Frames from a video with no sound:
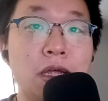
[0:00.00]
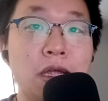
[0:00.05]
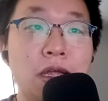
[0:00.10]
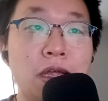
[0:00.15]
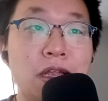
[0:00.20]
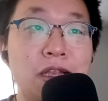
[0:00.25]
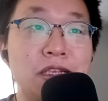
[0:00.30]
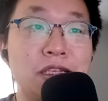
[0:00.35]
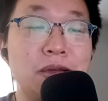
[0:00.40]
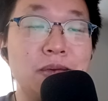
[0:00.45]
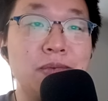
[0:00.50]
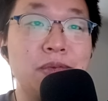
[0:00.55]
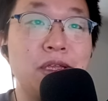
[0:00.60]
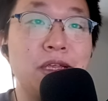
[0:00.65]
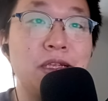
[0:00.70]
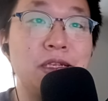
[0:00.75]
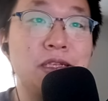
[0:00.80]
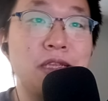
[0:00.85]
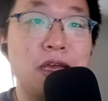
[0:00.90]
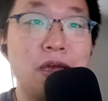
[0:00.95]
And some
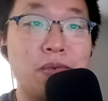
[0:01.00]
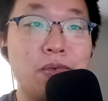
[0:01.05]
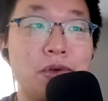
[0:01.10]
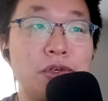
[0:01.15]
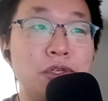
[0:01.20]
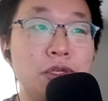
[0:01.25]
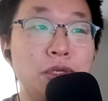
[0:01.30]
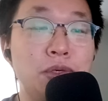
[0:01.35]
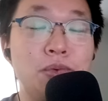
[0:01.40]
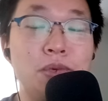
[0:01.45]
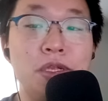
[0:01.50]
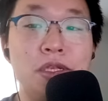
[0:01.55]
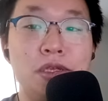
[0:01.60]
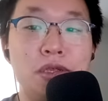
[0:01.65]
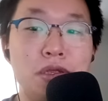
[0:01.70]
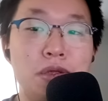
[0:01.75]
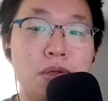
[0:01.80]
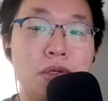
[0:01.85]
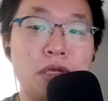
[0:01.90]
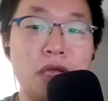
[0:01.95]
things that were just
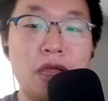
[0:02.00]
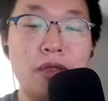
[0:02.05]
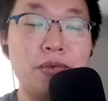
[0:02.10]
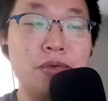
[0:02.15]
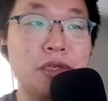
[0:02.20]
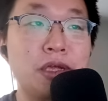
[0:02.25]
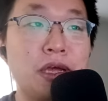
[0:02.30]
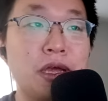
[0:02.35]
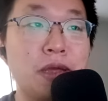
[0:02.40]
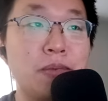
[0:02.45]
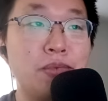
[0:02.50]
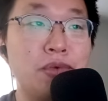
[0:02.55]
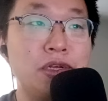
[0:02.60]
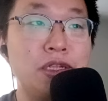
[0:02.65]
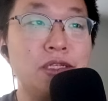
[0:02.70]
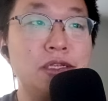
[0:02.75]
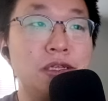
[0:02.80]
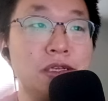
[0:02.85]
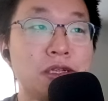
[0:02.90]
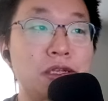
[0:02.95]
recent news items I put
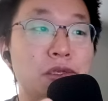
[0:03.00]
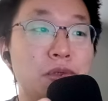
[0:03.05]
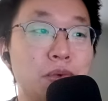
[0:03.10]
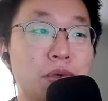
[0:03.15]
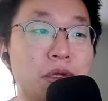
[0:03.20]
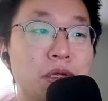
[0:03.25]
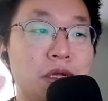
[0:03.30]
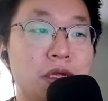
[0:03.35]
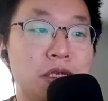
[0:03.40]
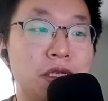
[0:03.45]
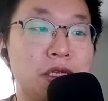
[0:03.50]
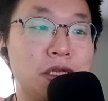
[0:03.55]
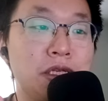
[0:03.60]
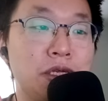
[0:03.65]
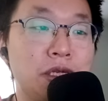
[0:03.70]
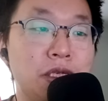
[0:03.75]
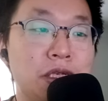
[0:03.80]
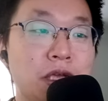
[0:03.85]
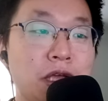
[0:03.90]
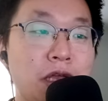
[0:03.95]
into this one because it
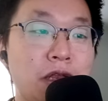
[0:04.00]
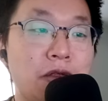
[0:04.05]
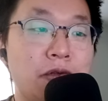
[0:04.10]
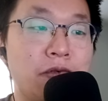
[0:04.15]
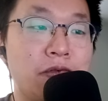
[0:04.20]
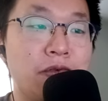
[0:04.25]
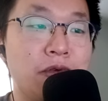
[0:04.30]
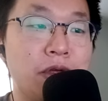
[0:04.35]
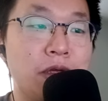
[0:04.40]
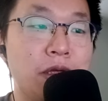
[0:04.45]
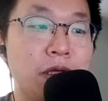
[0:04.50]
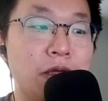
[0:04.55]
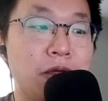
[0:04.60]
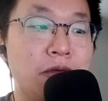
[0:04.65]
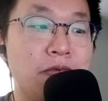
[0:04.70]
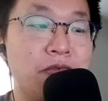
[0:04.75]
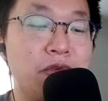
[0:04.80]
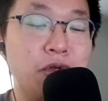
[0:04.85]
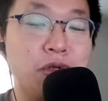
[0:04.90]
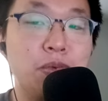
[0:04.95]
just kind of
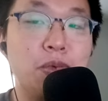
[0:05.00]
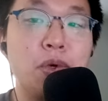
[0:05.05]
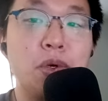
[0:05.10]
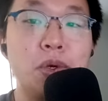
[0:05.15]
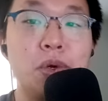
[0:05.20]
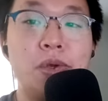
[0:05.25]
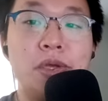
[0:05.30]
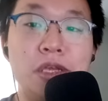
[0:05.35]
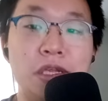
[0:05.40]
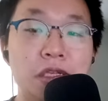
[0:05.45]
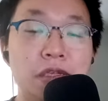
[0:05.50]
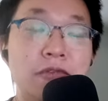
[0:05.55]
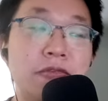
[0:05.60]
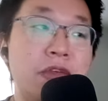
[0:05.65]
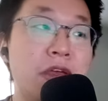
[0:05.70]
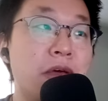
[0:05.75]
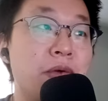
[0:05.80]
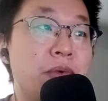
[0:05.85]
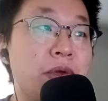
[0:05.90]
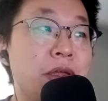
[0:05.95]
feels more cohesive
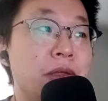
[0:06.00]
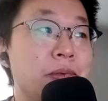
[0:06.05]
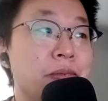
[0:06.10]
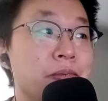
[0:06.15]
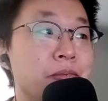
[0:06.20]
that way.